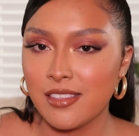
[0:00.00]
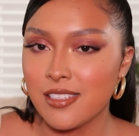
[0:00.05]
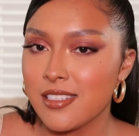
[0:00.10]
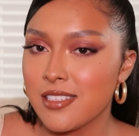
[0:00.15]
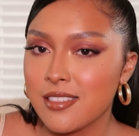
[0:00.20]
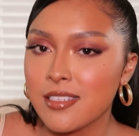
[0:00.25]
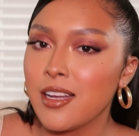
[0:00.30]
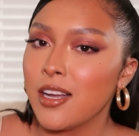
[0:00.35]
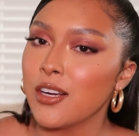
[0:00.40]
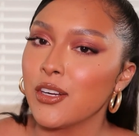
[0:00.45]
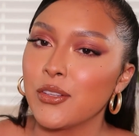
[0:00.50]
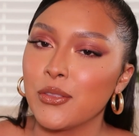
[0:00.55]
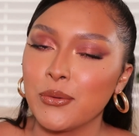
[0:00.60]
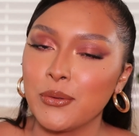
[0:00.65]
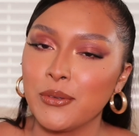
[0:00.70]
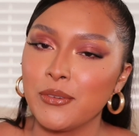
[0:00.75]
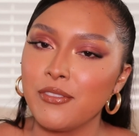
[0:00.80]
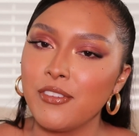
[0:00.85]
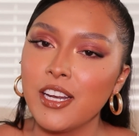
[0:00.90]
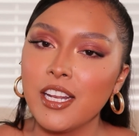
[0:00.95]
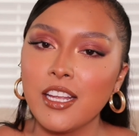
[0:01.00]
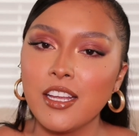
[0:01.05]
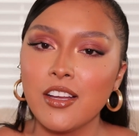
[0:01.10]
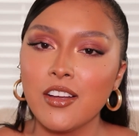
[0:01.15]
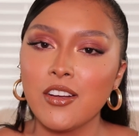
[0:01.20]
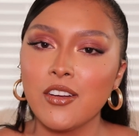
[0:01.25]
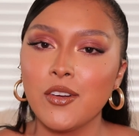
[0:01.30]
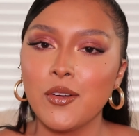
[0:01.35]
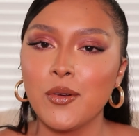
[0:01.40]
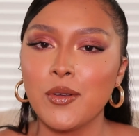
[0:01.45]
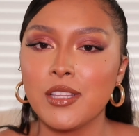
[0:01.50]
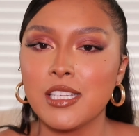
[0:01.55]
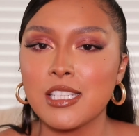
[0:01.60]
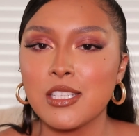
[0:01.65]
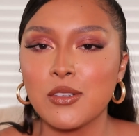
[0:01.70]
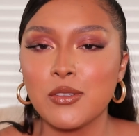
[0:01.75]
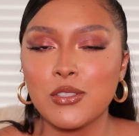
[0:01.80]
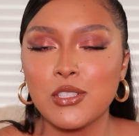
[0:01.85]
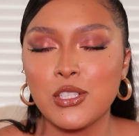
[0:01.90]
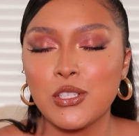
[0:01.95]
this talk through video, this
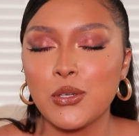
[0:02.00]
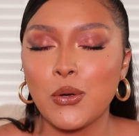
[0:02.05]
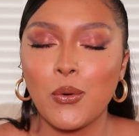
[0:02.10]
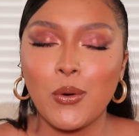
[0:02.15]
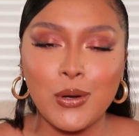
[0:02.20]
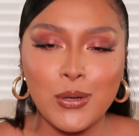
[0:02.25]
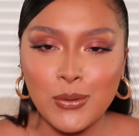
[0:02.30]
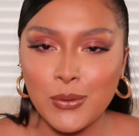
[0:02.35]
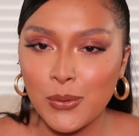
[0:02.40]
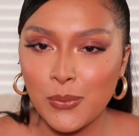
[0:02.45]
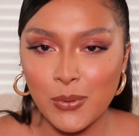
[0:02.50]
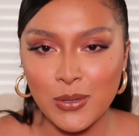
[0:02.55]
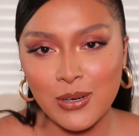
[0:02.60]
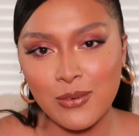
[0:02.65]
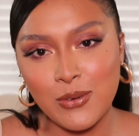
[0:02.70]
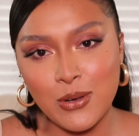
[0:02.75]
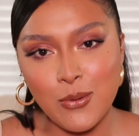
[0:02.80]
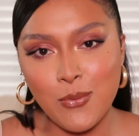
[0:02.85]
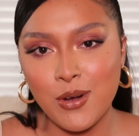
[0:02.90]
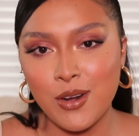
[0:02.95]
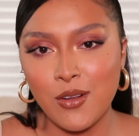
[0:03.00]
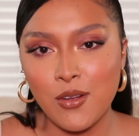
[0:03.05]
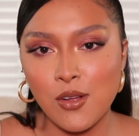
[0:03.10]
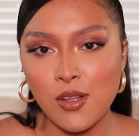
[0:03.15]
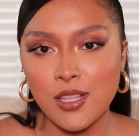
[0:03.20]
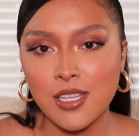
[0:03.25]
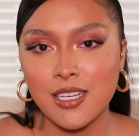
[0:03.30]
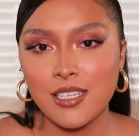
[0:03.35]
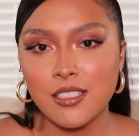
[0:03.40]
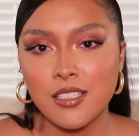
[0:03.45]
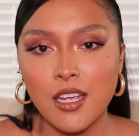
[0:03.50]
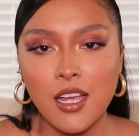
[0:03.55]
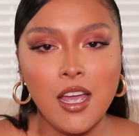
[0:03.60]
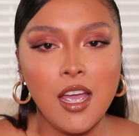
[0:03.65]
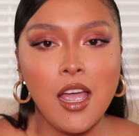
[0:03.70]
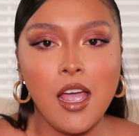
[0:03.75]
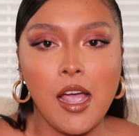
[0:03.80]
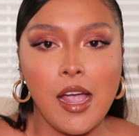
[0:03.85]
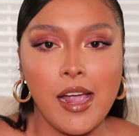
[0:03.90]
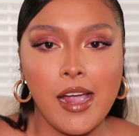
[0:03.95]
little tutorial, or whatever you want to call it.
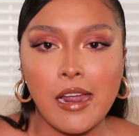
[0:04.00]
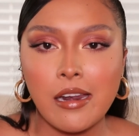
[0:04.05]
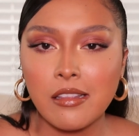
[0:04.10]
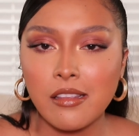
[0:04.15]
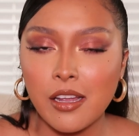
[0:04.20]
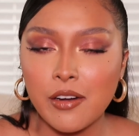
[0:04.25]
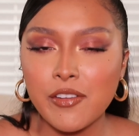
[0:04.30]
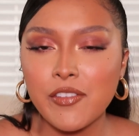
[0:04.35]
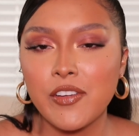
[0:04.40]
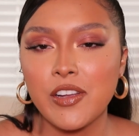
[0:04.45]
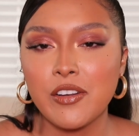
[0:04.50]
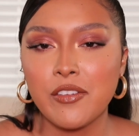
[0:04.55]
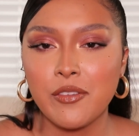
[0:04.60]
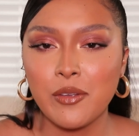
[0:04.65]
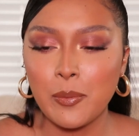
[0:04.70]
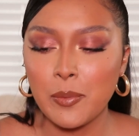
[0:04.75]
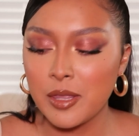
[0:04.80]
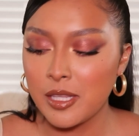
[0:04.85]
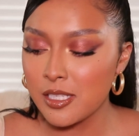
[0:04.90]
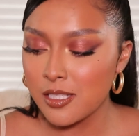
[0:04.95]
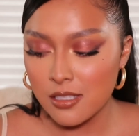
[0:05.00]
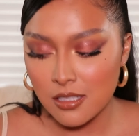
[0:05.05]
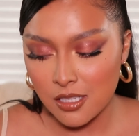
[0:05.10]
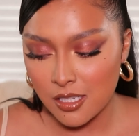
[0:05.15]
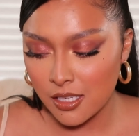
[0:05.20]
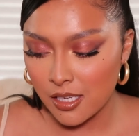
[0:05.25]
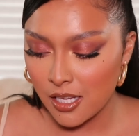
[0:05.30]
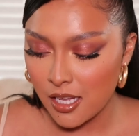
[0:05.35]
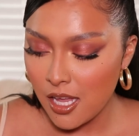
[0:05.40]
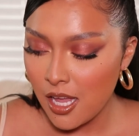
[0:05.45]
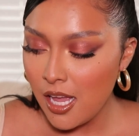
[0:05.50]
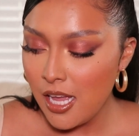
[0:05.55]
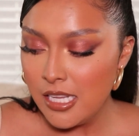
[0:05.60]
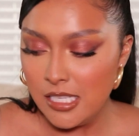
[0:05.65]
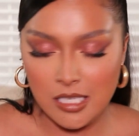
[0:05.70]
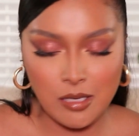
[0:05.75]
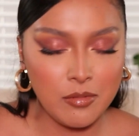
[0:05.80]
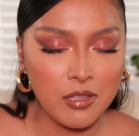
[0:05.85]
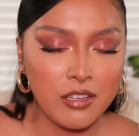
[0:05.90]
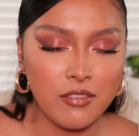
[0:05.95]
I had a lot of fun filming this look,
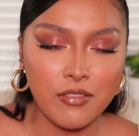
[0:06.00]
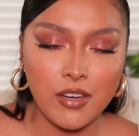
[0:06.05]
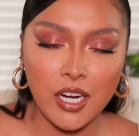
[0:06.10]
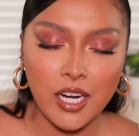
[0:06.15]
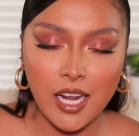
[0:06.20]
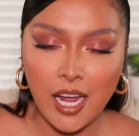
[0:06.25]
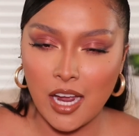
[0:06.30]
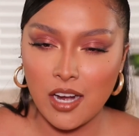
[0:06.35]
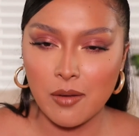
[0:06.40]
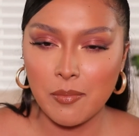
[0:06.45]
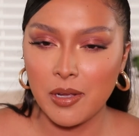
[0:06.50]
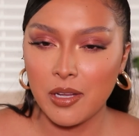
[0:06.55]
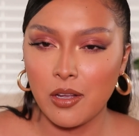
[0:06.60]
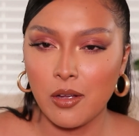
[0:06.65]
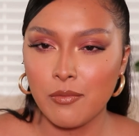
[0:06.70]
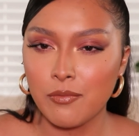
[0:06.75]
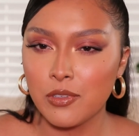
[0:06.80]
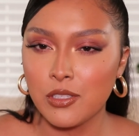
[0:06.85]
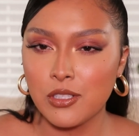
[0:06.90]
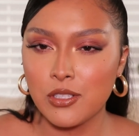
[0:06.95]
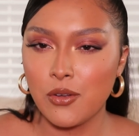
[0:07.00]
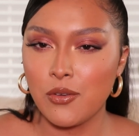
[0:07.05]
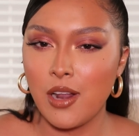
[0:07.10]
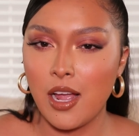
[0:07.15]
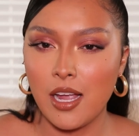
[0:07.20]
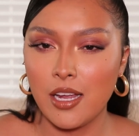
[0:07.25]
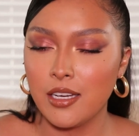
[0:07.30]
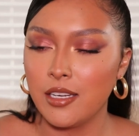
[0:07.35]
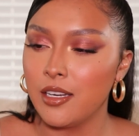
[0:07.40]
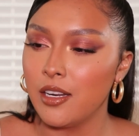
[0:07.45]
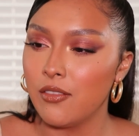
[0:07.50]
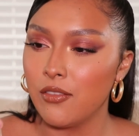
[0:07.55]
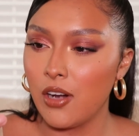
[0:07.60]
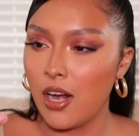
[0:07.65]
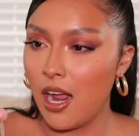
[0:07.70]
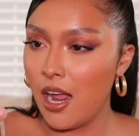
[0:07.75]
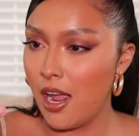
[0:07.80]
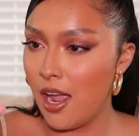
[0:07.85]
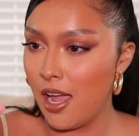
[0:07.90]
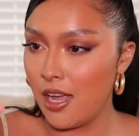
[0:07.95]
something very out of my comfort zone. I
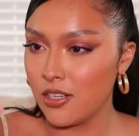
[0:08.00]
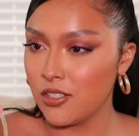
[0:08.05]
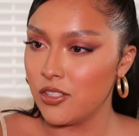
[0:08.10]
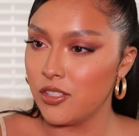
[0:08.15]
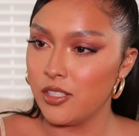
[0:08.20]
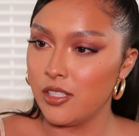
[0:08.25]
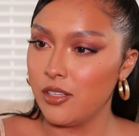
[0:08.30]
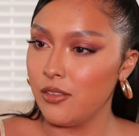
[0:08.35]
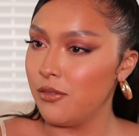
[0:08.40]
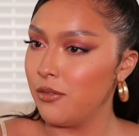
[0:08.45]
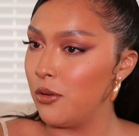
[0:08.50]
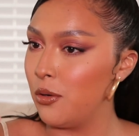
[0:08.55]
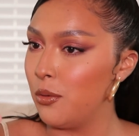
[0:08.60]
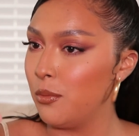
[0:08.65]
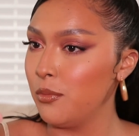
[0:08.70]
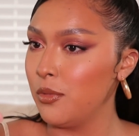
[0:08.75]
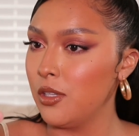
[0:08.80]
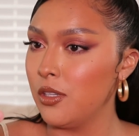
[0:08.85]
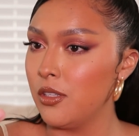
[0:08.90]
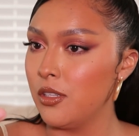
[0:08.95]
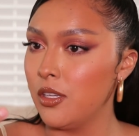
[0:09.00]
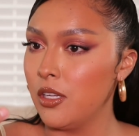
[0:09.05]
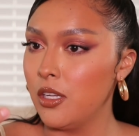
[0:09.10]
never actually film